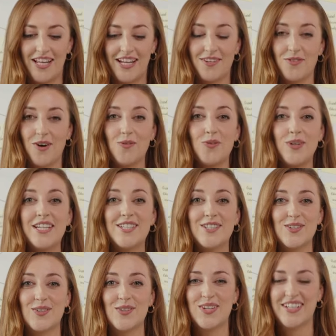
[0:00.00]
what we
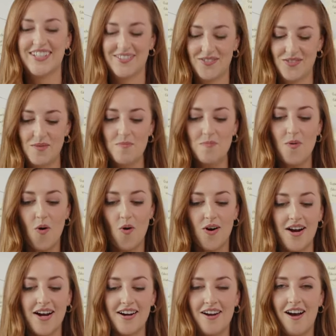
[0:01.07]
do when
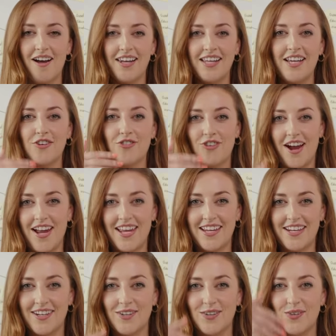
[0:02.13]
our colleague
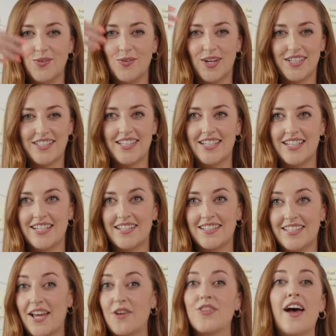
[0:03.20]
Ryan, who works in
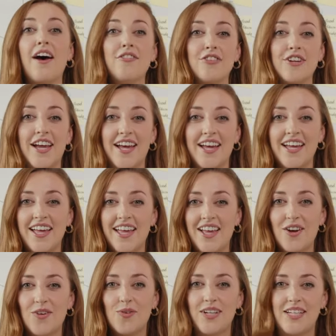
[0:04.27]
South Africa,
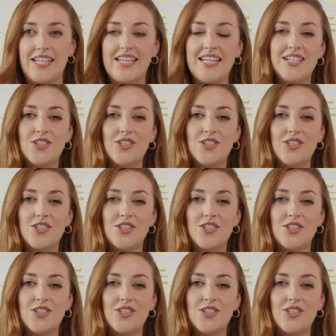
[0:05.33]
when he